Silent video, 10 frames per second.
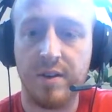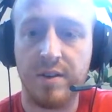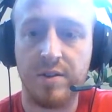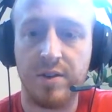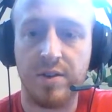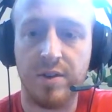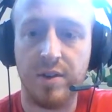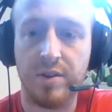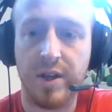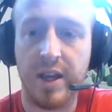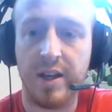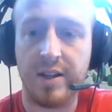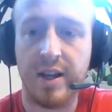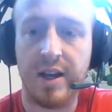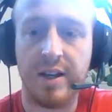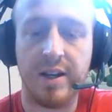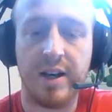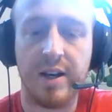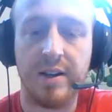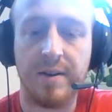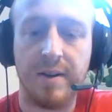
So you can't add 9.